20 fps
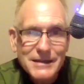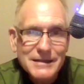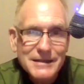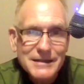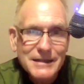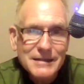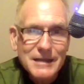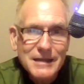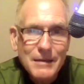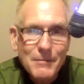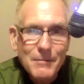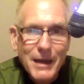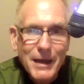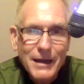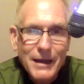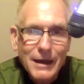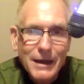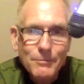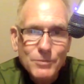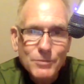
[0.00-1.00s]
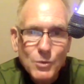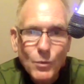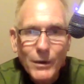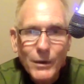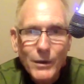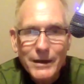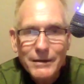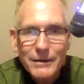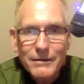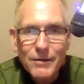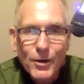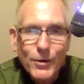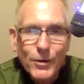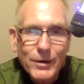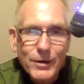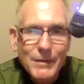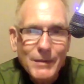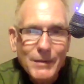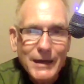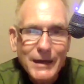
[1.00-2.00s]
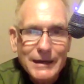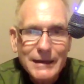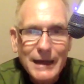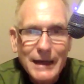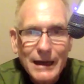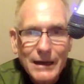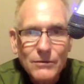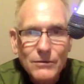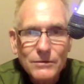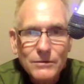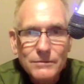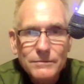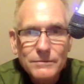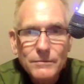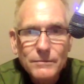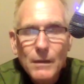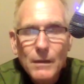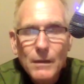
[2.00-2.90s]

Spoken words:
It's 60 meg up, 20, 30 meg down.